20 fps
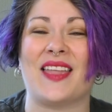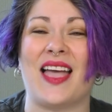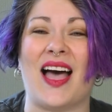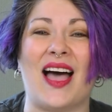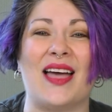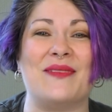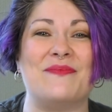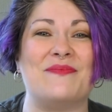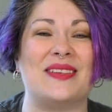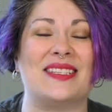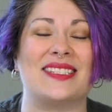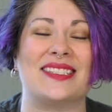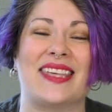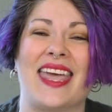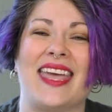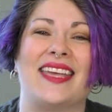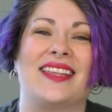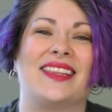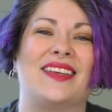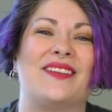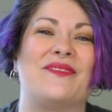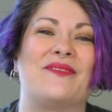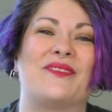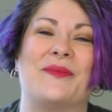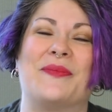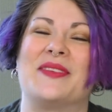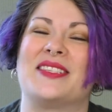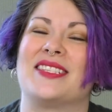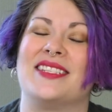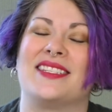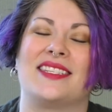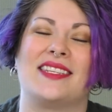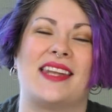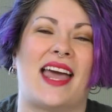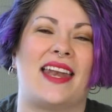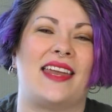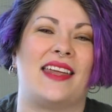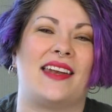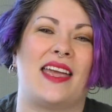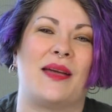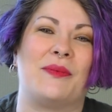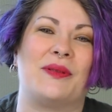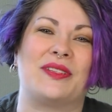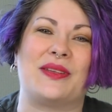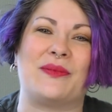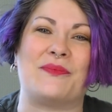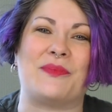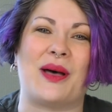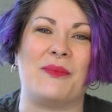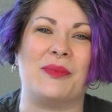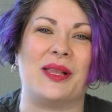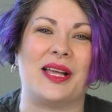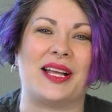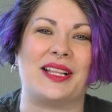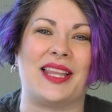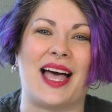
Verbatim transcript: I'm Miss Caitlin from the Cincinnati and Hamilton Public